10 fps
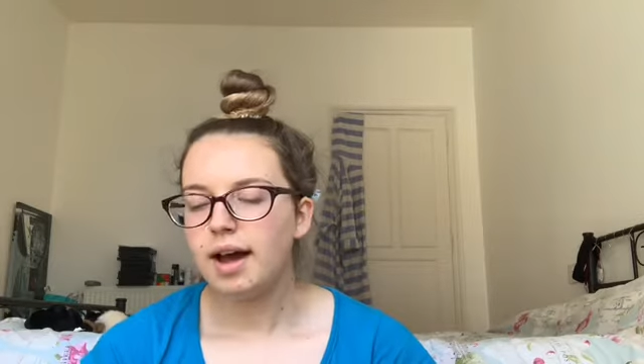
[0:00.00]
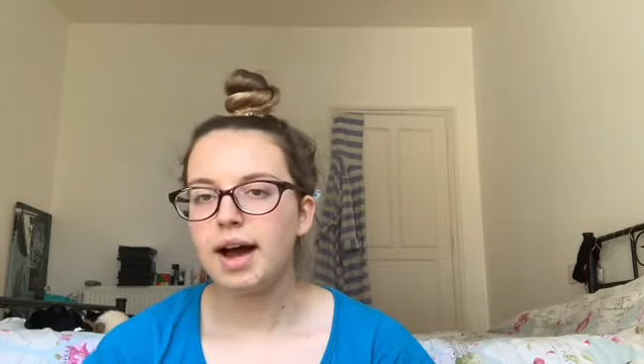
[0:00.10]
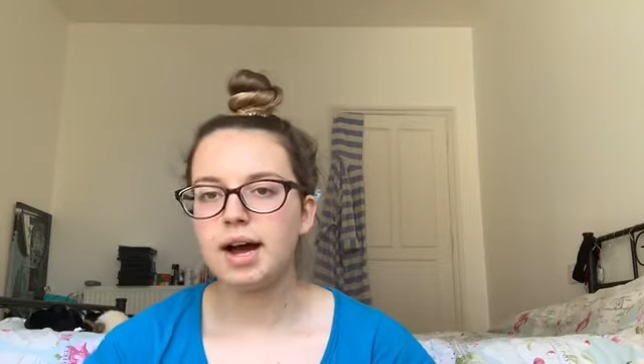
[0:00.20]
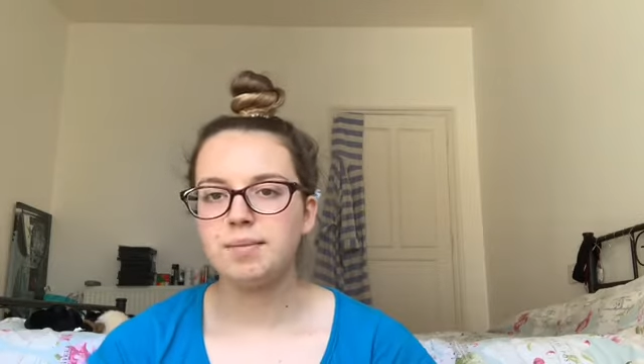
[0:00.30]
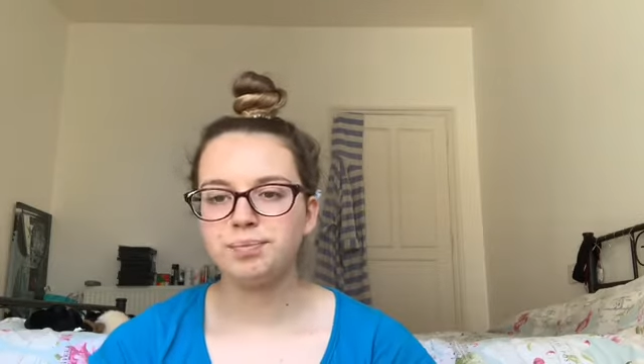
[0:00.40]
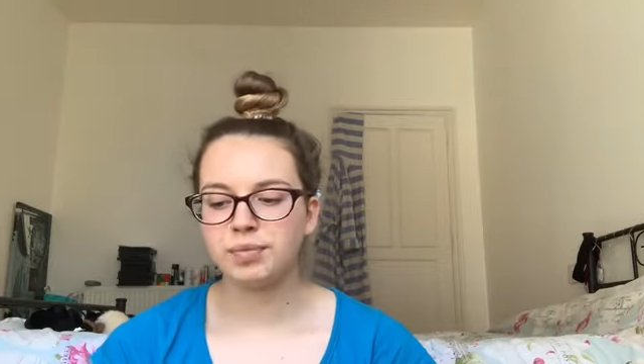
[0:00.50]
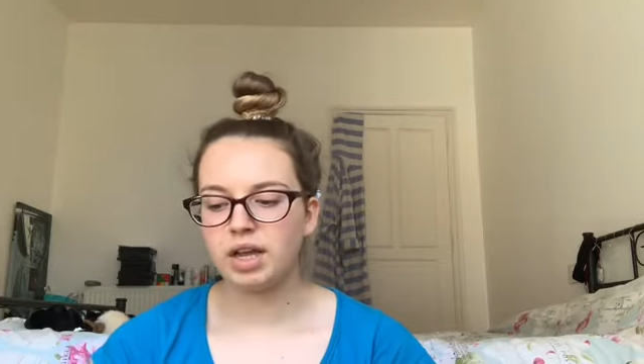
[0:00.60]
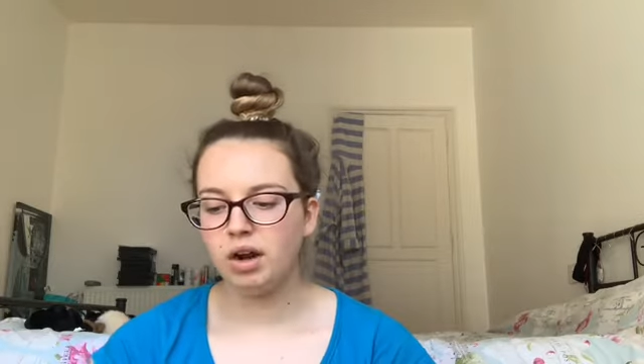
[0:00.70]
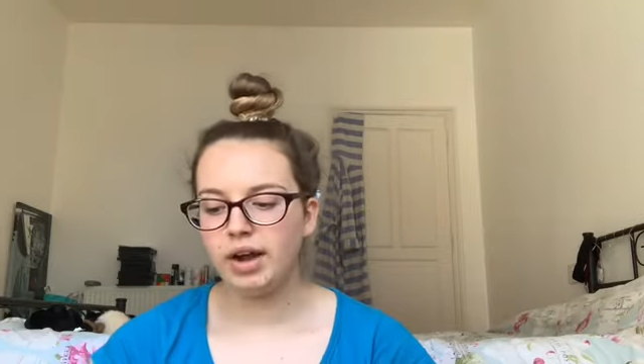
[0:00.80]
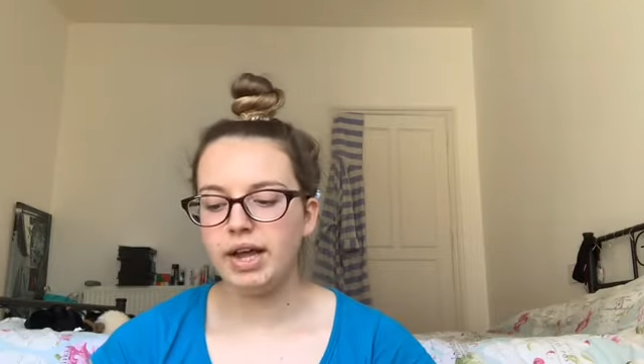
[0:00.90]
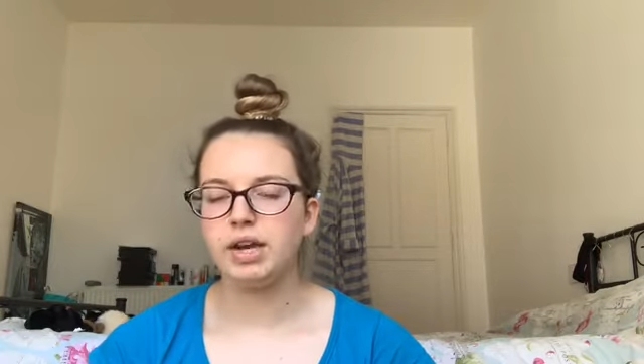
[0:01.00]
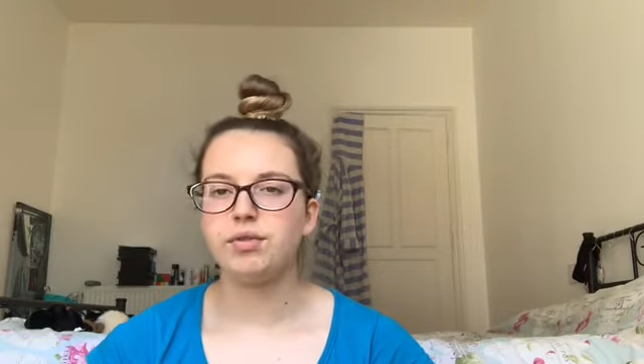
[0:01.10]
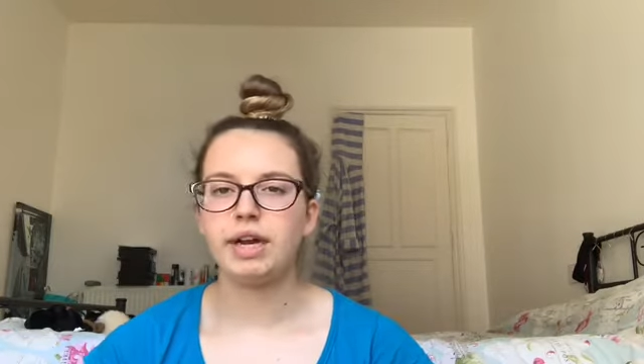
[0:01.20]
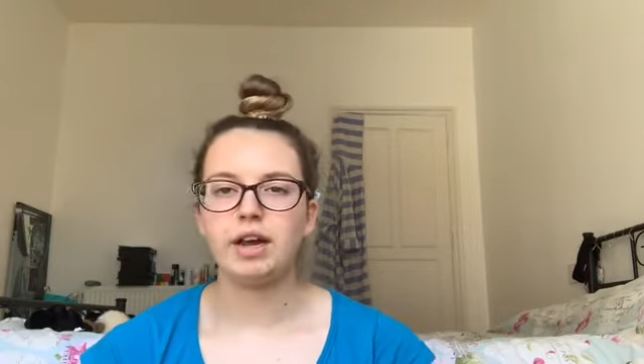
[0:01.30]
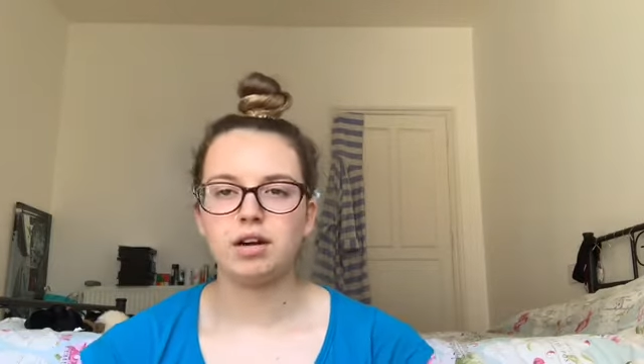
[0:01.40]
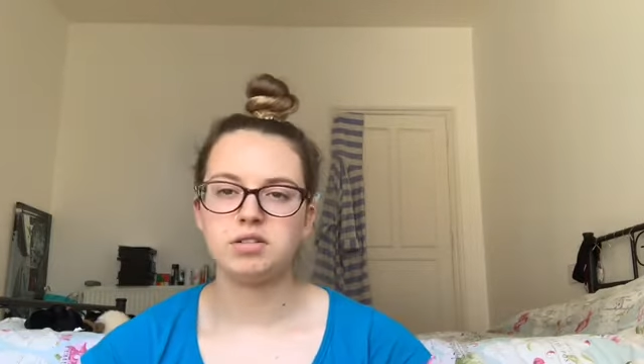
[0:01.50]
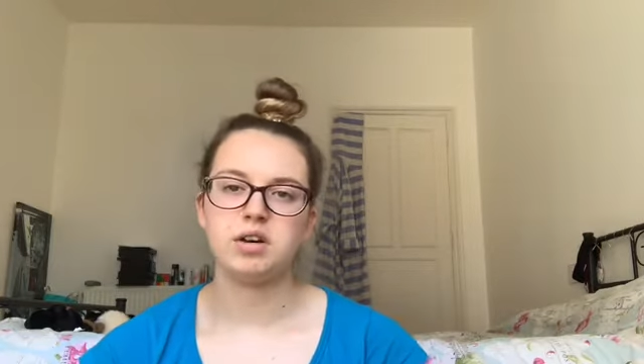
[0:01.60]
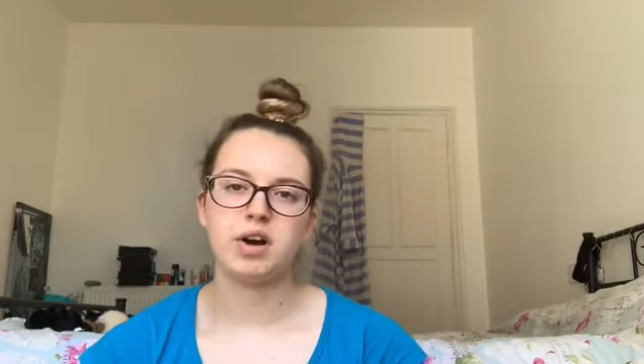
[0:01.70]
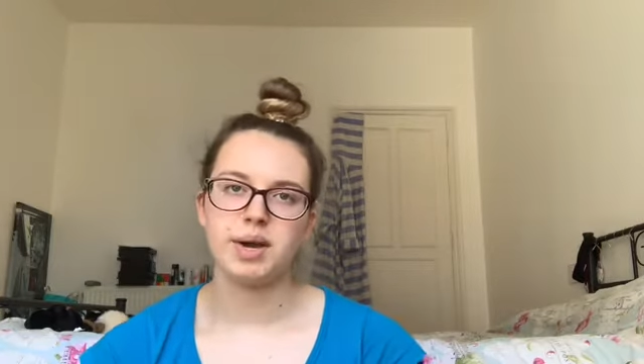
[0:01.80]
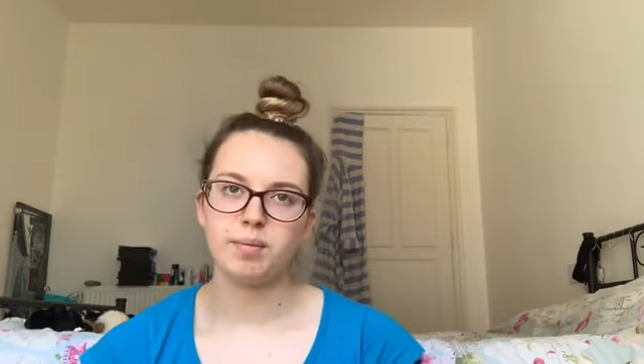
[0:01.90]
And I had a really hard
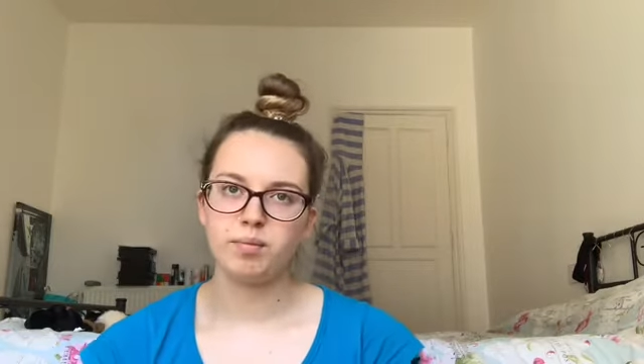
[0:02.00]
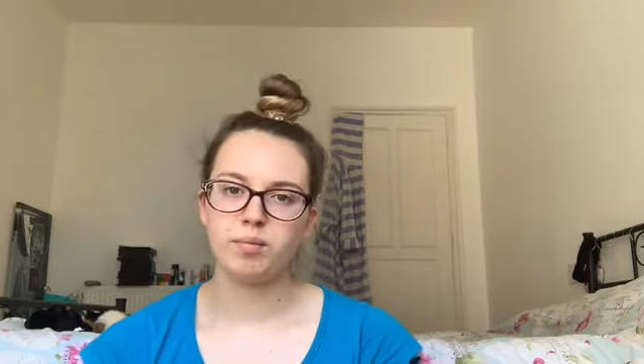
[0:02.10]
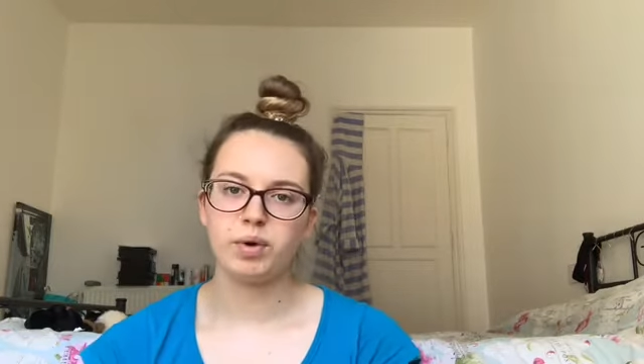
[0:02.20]
time